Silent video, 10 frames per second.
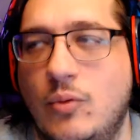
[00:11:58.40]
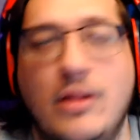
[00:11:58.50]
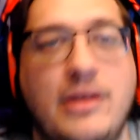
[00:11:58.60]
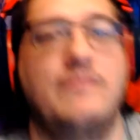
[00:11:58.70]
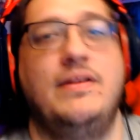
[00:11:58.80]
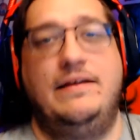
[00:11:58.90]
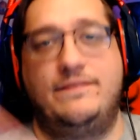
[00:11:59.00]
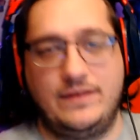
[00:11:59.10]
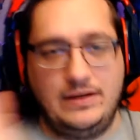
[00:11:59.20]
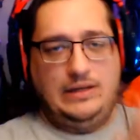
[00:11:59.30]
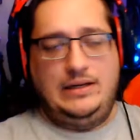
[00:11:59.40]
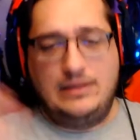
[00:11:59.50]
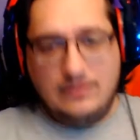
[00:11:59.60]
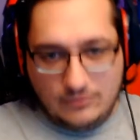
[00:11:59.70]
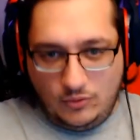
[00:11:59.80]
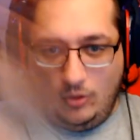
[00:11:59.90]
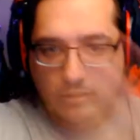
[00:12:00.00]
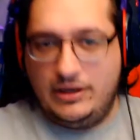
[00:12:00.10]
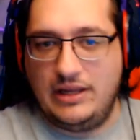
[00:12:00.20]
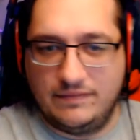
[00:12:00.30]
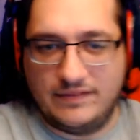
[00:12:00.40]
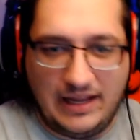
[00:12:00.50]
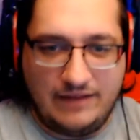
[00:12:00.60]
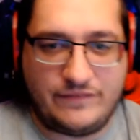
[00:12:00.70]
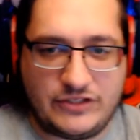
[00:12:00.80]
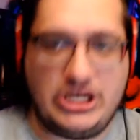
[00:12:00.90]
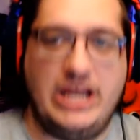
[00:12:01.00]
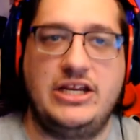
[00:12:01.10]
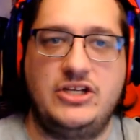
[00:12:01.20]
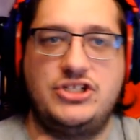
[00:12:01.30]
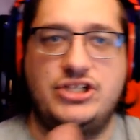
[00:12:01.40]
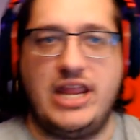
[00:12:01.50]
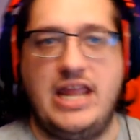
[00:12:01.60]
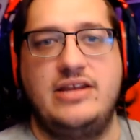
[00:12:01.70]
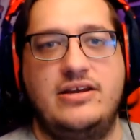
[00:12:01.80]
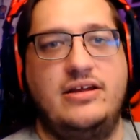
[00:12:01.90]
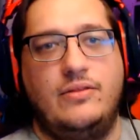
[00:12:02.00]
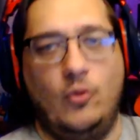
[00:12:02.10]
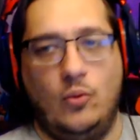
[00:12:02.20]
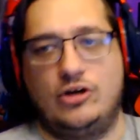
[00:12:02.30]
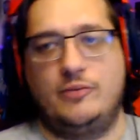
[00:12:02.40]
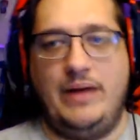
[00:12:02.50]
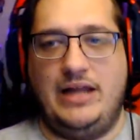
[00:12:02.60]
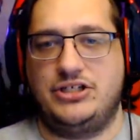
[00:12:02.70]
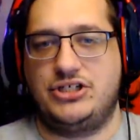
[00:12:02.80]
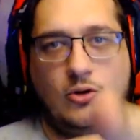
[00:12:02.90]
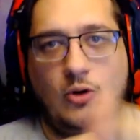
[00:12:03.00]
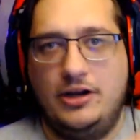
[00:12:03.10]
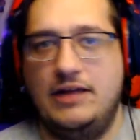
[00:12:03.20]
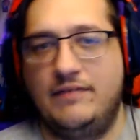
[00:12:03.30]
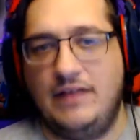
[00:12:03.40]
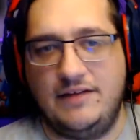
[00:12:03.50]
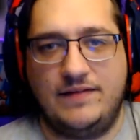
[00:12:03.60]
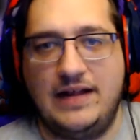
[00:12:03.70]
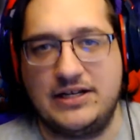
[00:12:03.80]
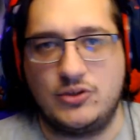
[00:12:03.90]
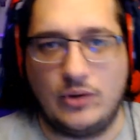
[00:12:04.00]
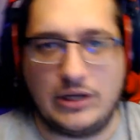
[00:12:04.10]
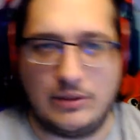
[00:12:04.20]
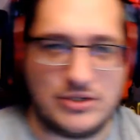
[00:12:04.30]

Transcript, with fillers: Quality of life quality of life change in the workbench quality of life that's the word i was